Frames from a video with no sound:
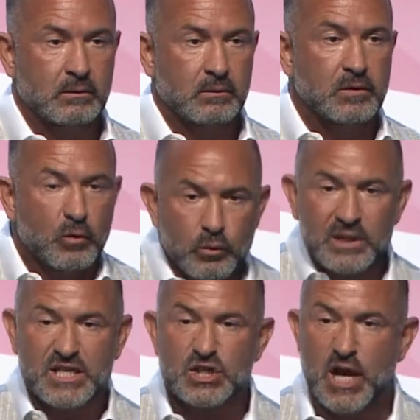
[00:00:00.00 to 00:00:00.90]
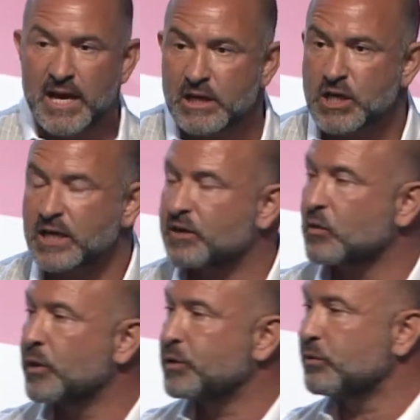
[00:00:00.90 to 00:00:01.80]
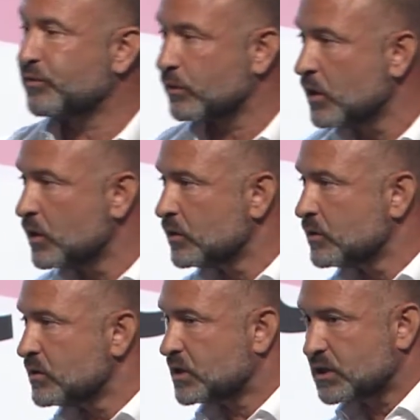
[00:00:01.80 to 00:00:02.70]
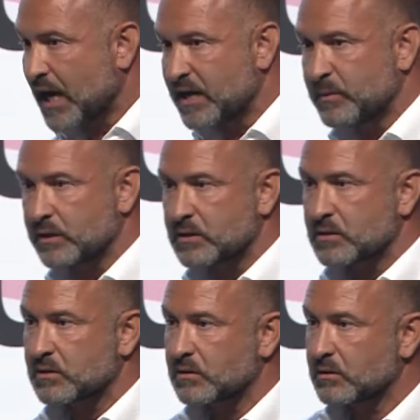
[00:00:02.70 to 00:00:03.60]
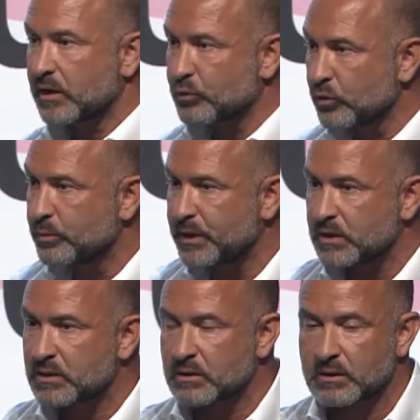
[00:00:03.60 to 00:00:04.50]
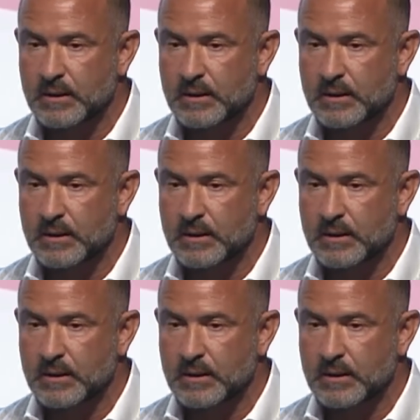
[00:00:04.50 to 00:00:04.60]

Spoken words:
No one will exchange anything with you for diamonds and rubies.